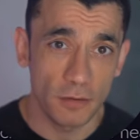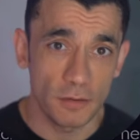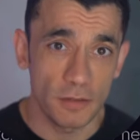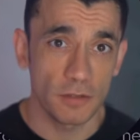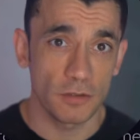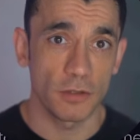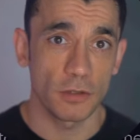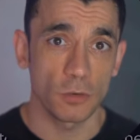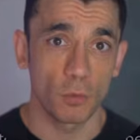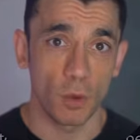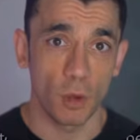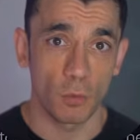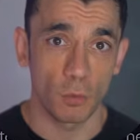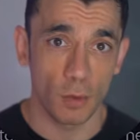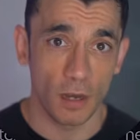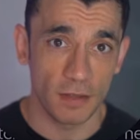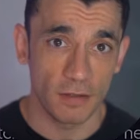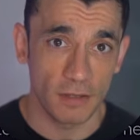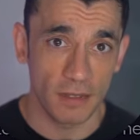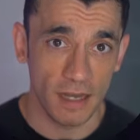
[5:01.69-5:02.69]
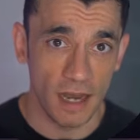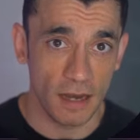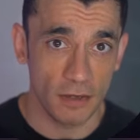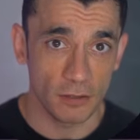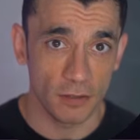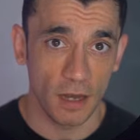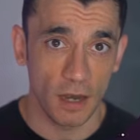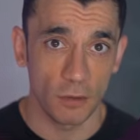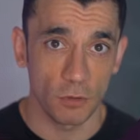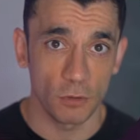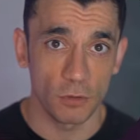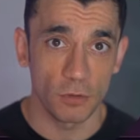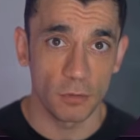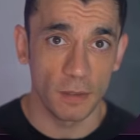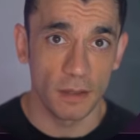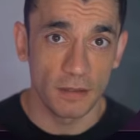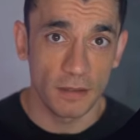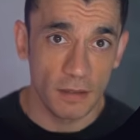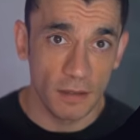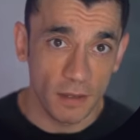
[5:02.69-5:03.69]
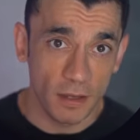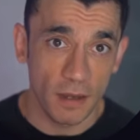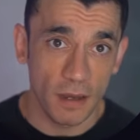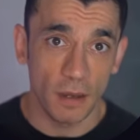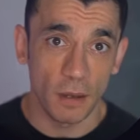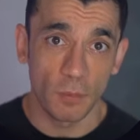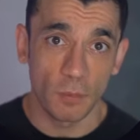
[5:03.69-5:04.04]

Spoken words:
This is one way to catch that automatically